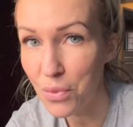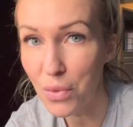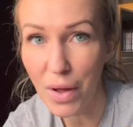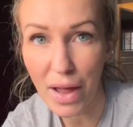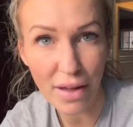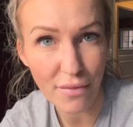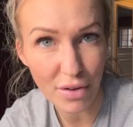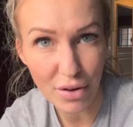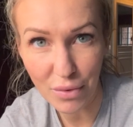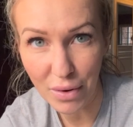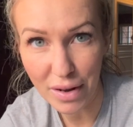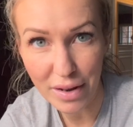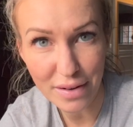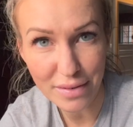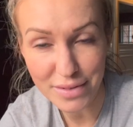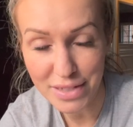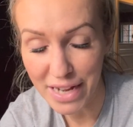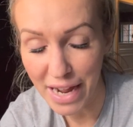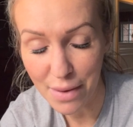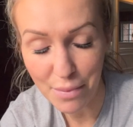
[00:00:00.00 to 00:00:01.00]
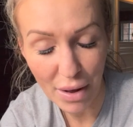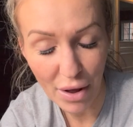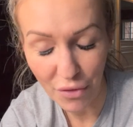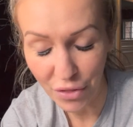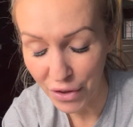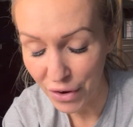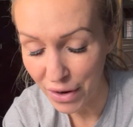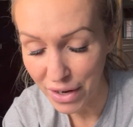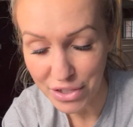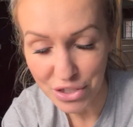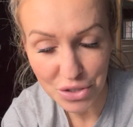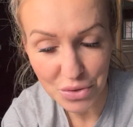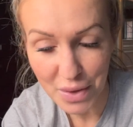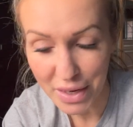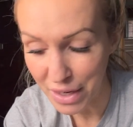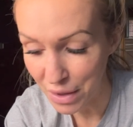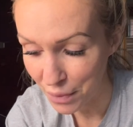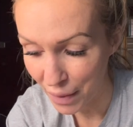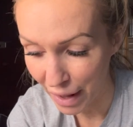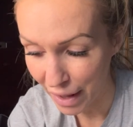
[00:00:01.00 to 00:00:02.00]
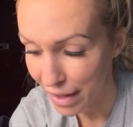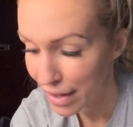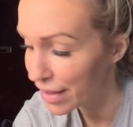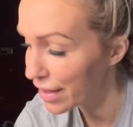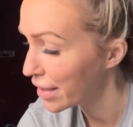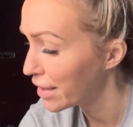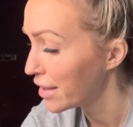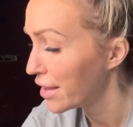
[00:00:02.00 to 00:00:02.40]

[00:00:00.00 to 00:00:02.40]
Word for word: will have a great time out there. I do anyway.